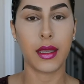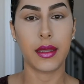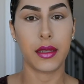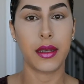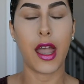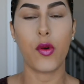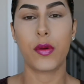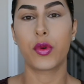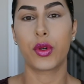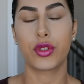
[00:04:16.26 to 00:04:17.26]
And then now I'm
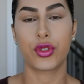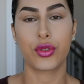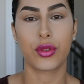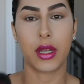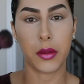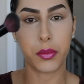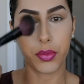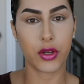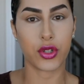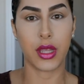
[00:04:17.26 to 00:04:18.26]
going to kind of
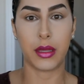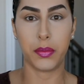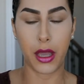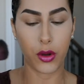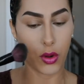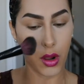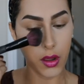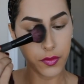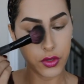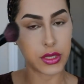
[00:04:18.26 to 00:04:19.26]
brush that powder
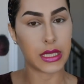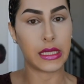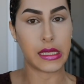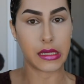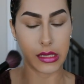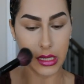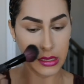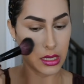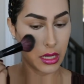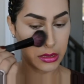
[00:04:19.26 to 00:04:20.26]
off, just any excess
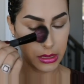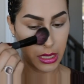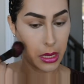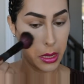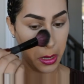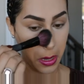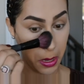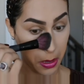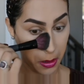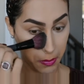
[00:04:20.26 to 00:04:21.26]
that
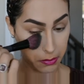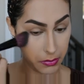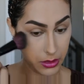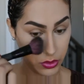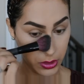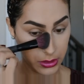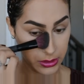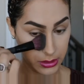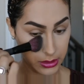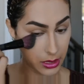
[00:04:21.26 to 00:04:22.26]
is
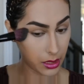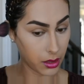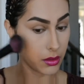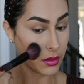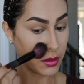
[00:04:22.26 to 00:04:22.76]
just sitting